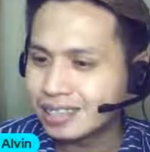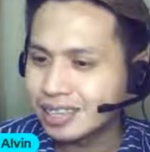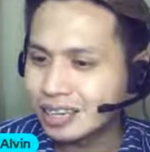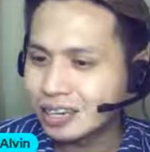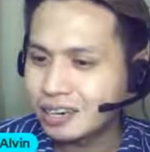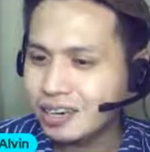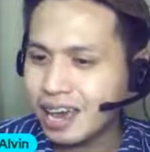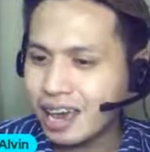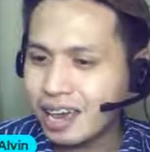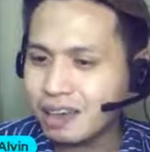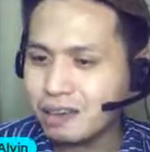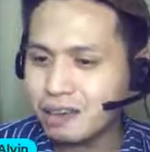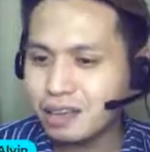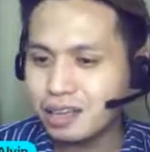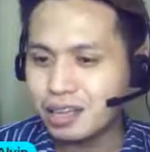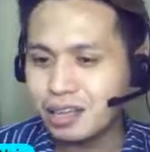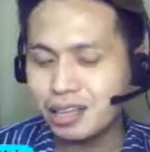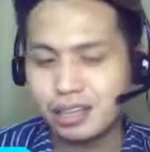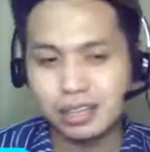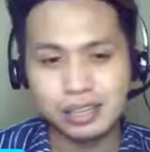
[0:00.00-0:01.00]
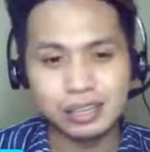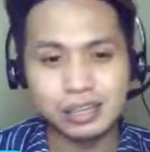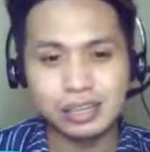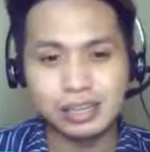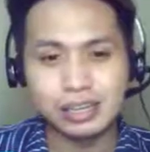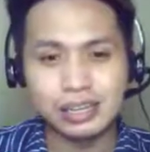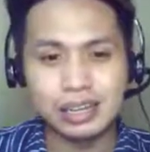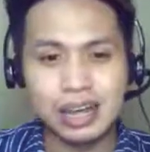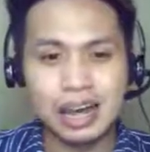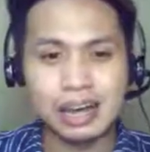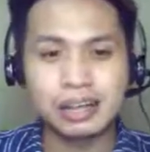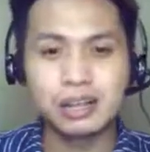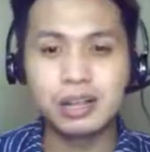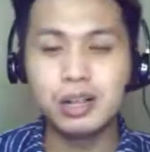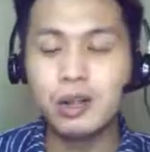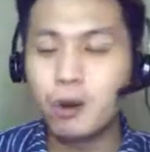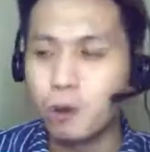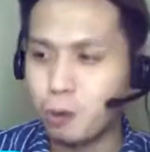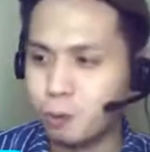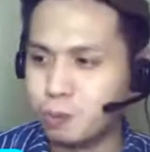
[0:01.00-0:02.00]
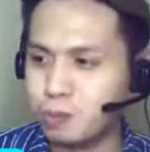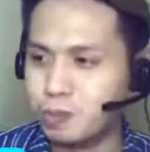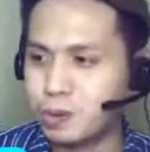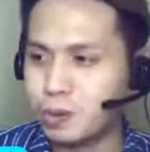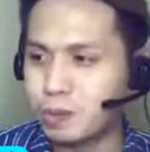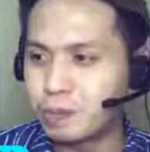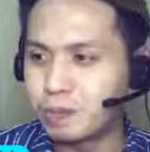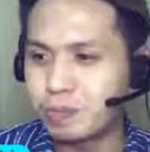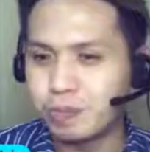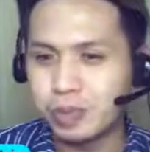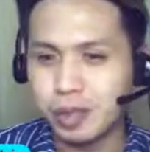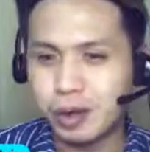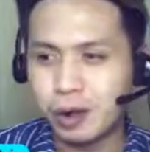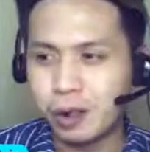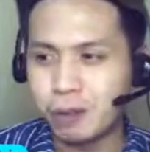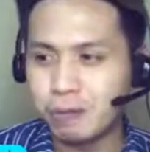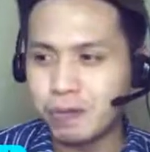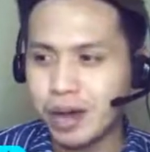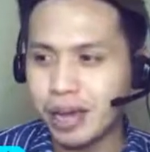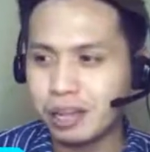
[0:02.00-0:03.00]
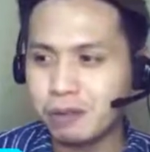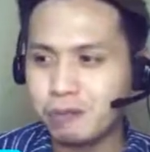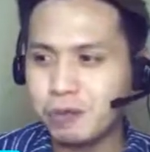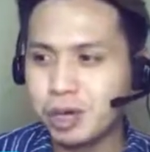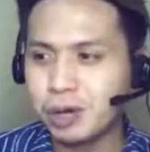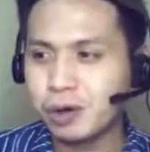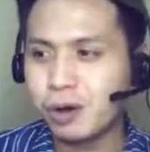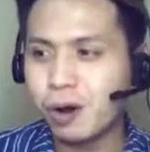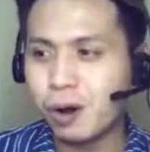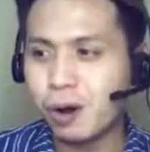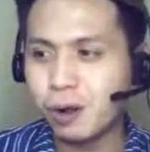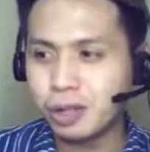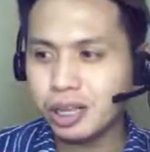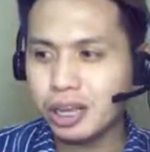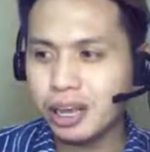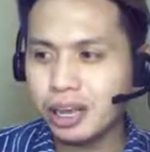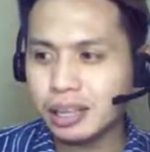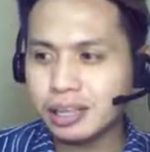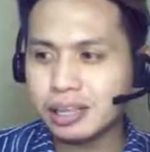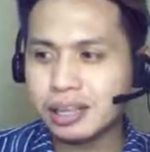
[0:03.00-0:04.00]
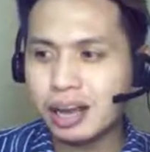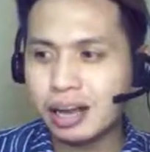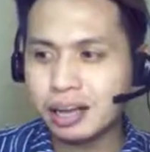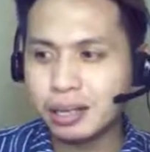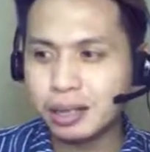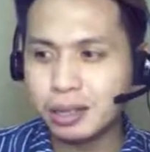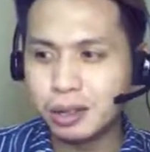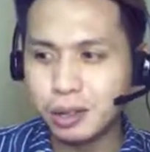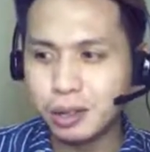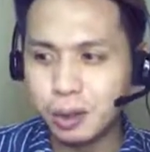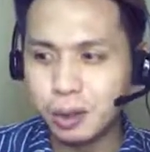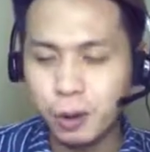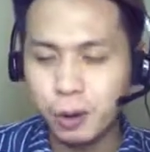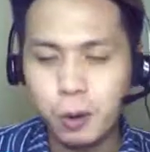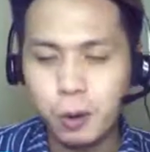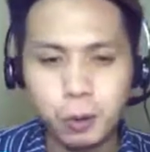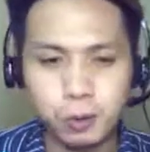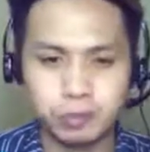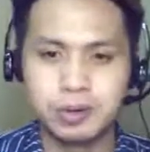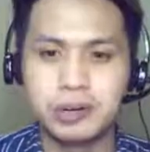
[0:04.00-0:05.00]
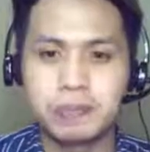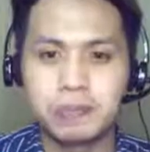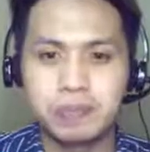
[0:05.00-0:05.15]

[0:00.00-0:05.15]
okay, a globe. All right, we call it a globe.